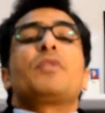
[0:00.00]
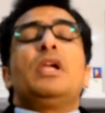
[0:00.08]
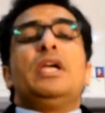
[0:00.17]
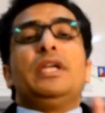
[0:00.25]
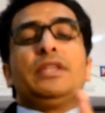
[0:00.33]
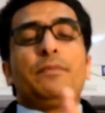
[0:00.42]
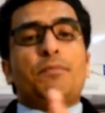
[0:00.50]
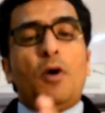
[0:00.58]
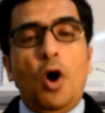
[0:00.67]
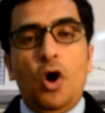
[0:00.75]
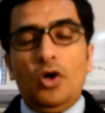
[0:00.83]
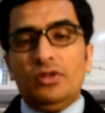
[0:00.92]
in the
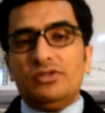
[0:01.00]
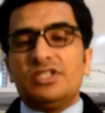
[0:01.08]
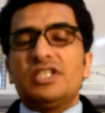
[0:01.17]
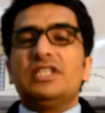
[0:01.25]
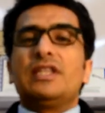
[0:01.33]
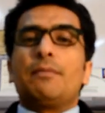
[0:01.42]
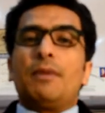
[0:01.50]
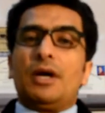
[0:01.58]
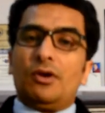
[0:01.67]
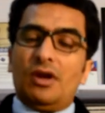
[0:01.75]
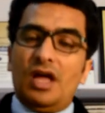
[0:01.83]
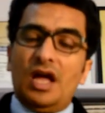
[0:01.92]
pons, in the
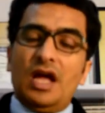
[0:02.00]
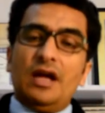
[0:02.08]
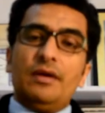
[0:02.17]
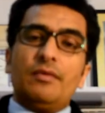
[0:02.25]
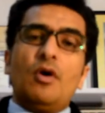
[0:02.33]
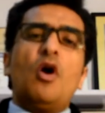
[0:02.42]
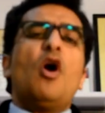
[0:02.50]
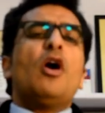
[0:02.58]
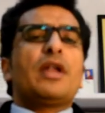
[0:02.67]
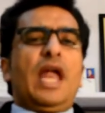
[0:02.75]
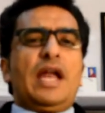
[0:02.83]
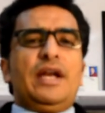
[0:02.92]
medulla,
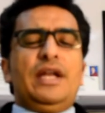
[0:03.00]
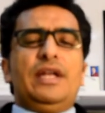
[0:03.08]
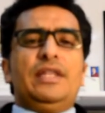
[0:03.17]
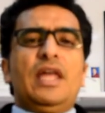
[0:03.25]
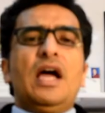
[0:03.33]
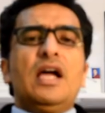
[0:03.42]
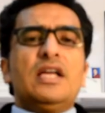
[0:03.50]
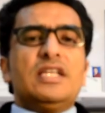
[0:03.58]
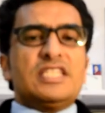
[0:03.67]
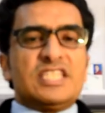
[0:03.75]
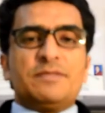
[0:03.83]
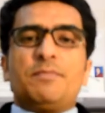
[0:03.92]
or in the
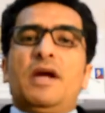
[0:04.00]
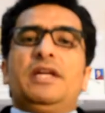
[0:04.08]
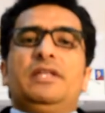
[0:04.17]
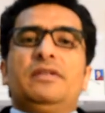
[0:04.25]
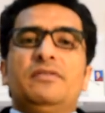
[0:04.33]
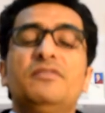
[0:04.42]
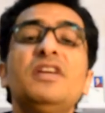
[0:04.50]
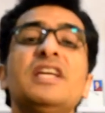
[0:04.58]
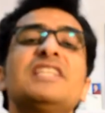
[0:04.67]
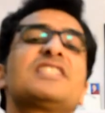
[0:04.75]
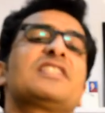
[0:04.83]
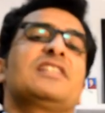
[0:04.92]
spine. Where
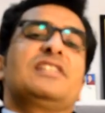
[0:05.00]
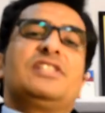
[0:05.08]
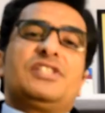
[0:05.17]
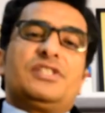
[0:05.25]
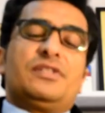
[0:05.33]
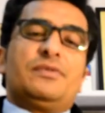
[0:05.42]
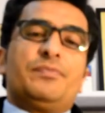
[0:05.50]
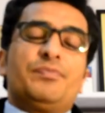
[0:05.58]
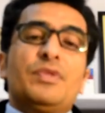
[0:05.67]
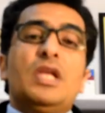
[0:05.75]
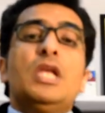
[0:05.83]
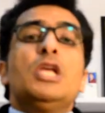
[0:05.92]
is the lesion?
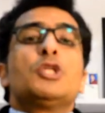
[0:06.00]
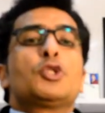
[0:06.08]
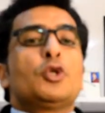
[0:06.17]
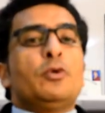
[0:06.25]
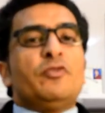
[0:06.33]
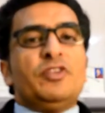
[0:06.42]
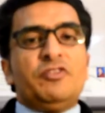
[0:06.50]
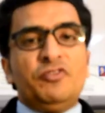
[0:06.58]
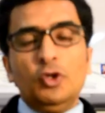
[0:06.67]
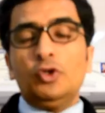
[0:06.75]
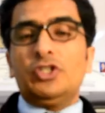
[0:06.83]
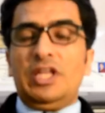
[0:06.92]
So with
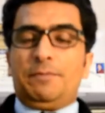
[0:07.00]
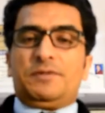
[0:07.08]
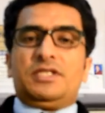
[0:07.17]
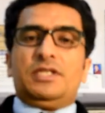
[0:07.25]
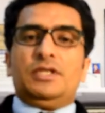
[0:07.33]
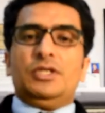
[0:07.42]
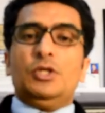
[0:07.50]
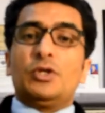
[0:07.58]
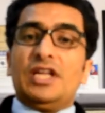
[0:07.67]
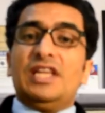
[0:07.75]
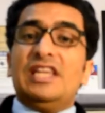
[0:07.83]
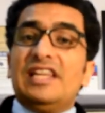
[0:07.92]
few tips you
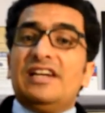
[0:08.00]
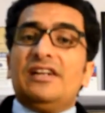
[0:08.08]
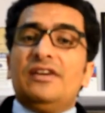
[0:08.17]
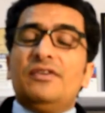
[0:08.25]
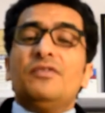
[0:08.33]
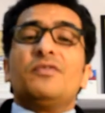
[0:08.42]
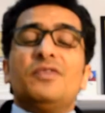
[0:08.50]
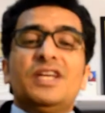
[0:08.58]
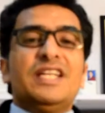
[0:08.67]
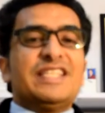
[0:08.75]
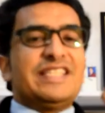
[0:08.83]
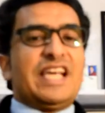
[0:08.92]
can learn where
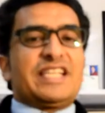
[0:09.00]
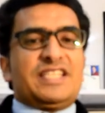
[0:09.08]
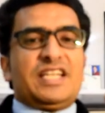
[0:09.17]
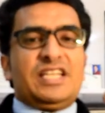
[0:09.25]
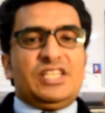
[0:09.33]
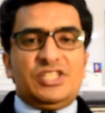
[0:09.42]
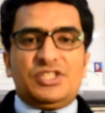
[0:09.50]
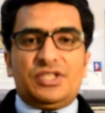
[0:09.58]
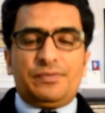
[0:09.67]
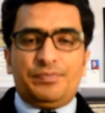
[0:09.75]
is the exact lesion.